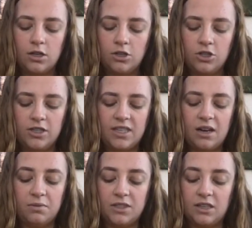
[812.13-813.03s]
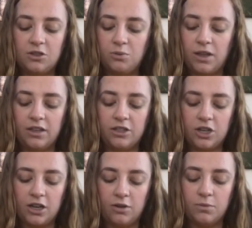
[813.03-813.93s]
She said it with such relish,
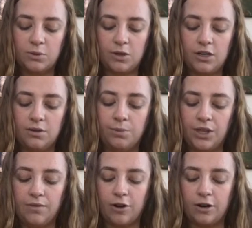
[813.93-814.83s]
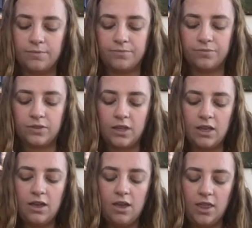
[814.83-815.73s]
I almost wanted to believe her.
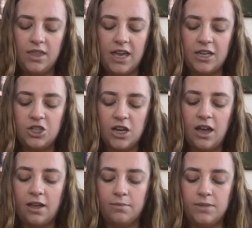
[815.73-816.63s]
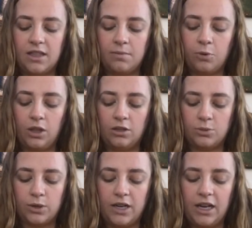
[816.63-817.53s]
The engine hummed, and the boilers
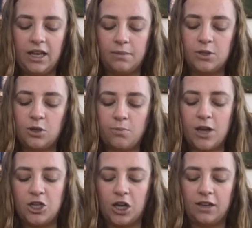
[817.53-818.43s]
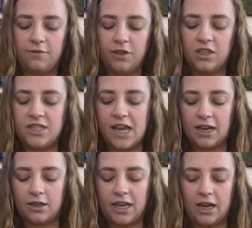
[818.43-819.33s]
were heating up so much I could feel the
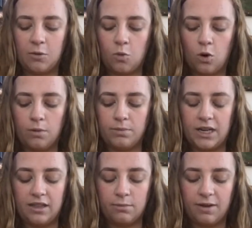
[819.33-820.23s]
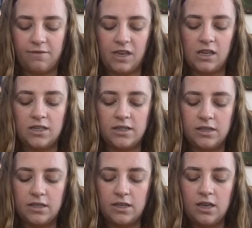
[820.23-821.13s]
deck getting warm beneath my feet.
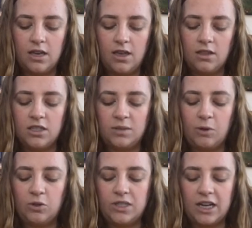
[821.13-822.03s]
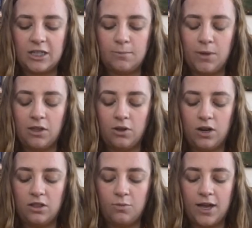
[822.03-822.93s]
The smokestacks billowed,
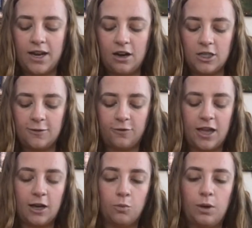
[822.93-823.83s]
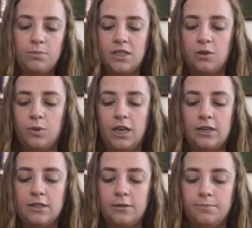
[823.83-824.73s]
and the red Ares flag whipped in the wind.